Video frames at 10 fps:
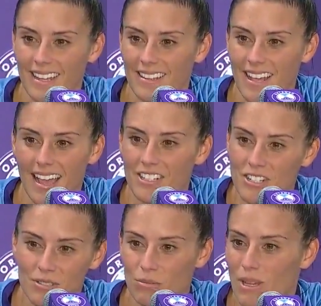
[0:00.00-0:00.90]
like, I
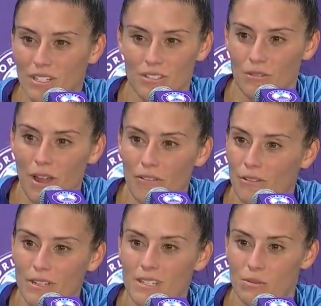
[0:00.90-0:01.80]
just wish the
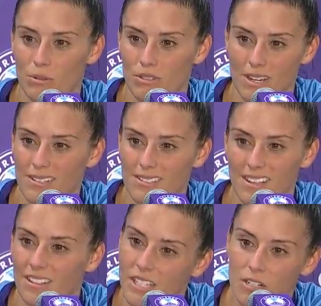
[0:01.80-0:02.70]
referees were just
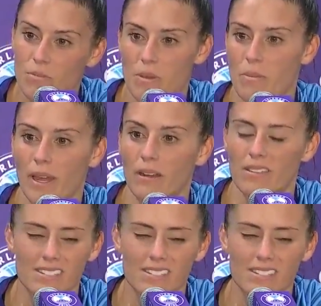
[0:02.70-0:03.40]
a little bit better.